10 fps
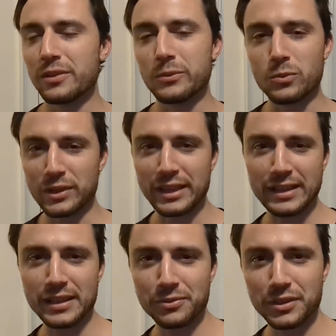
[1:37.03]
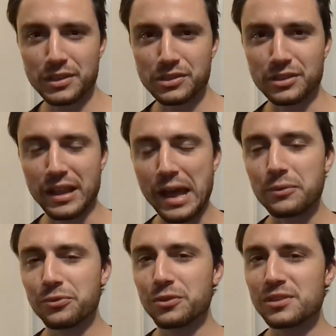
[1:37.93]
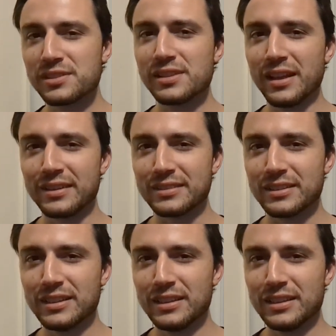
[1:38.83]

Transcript: with that definition at first sight.